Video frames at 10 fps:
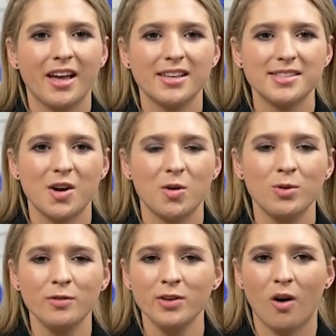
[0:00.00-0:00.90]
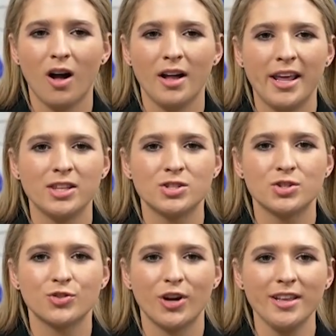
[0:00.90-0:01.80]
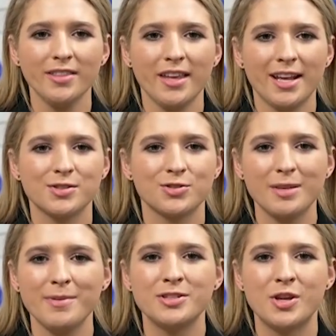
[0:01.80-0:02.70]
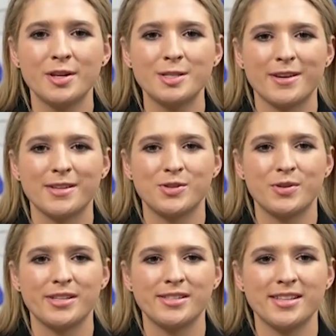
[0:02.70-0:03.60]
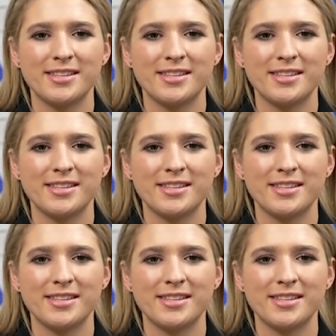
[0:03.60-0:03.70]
So moving on, a trend that has really been noticed by students is